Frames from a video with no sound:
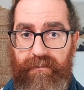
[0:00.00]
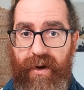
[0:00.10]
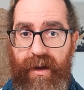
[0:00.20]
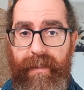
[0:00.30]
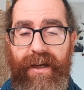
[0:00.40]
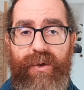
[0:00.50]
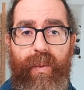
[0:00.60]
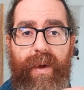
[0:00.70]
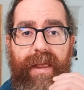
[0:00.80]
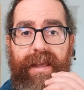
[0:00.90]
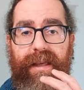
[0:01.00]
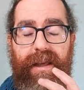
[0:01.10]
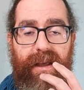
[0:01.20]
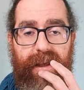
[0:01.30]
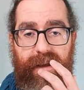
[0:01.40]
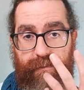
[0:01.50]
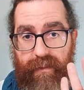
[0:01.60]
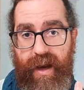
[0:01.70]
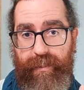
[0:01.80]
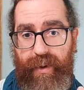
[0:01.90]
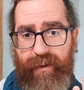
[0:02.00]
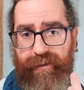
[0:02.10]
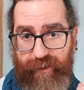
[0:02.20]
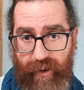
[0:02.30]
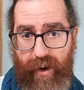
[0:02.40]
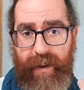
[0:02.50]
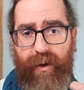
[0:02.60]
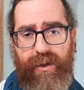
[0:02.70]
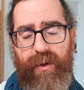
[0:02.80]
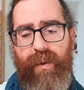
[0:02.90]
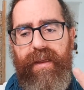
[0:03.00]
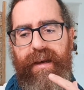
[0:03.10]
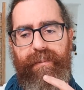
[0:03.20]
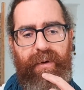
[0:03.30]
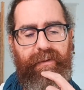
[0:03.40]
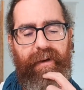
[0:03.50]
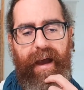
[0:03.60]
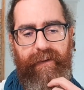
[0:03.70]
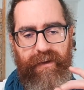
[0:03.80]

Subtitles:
very much with the number 4, but also with the number 5.